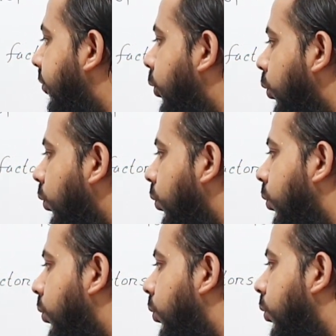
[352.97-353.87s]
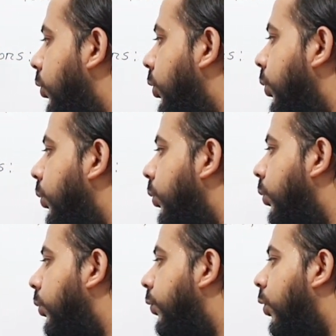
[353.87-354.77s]
2,
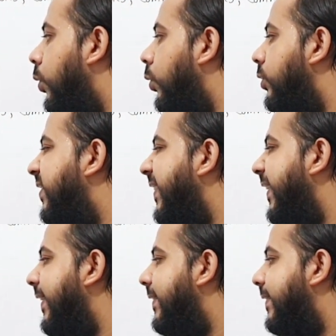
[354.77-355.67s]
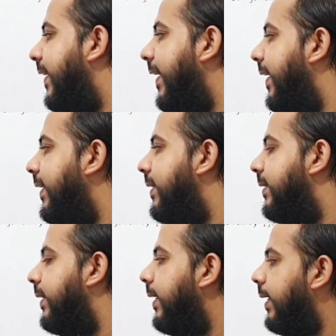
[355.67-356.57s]
2, 4, 6,
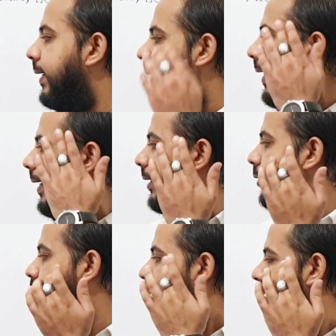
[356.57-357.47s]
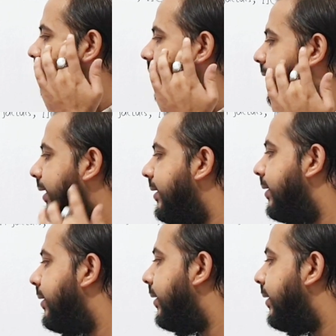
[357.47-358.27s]
8, 10, 12 like this.